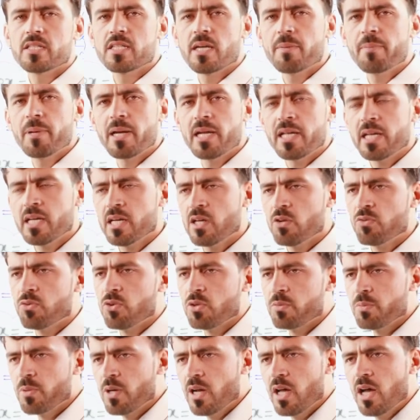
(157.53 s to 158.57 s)
double angle
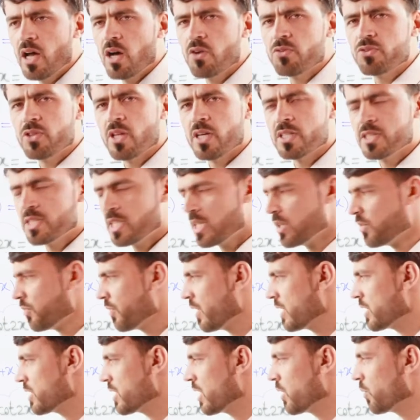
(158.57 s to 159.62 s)
formula of tangent
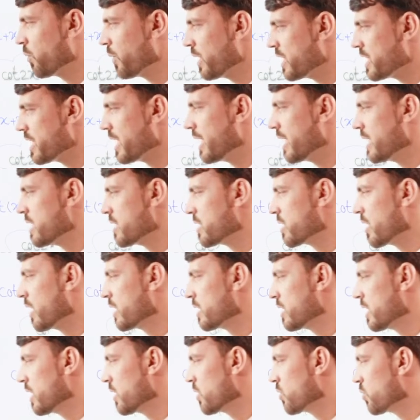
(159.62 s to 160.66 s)
function, which is
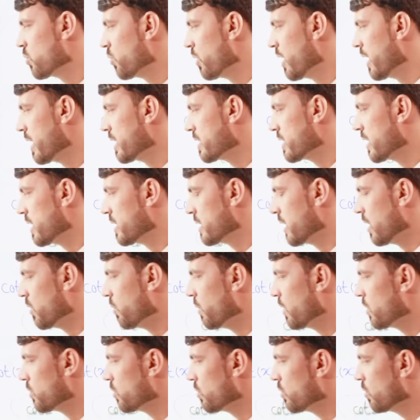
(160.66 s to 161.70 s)
tangent 2x is
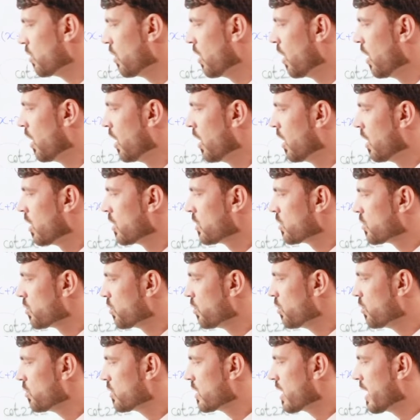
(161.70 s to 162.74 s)
equal to
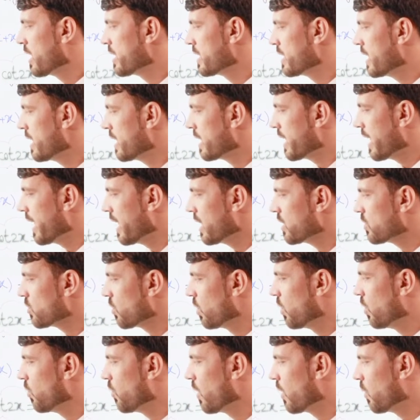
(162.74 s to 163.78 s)
2 tangent x
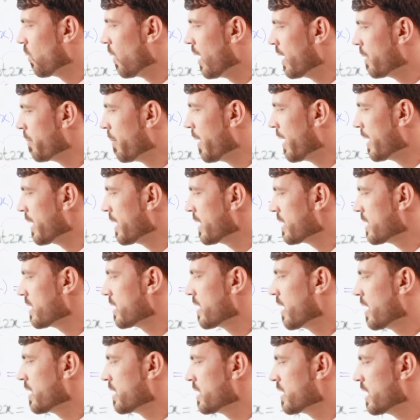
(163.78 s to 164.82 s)
over 1 minus
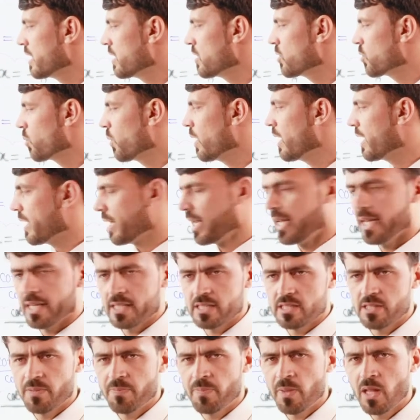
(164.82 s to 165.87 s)
tangent square
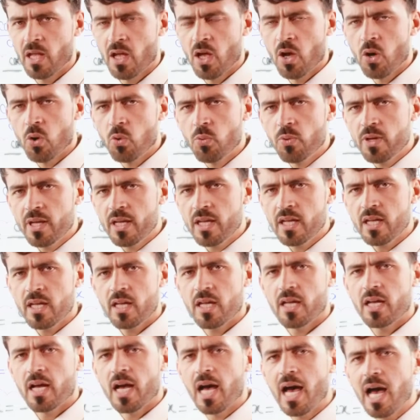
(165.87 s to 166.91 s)
x. We
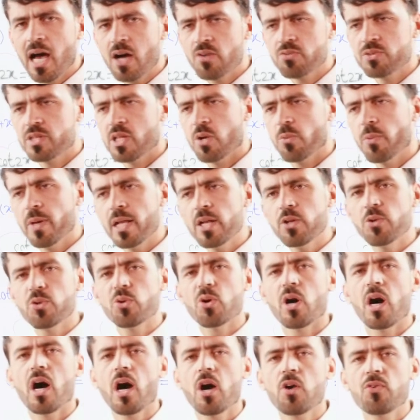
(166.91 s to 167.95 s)
have the
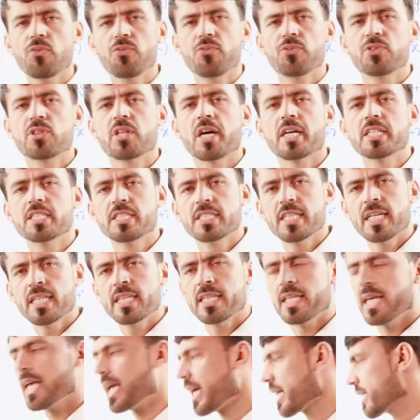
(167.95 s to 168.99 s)
value of
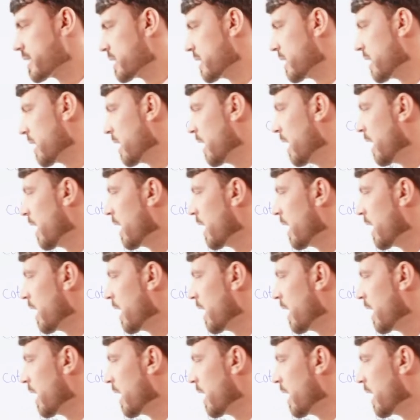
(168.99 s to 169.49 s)
tangent x.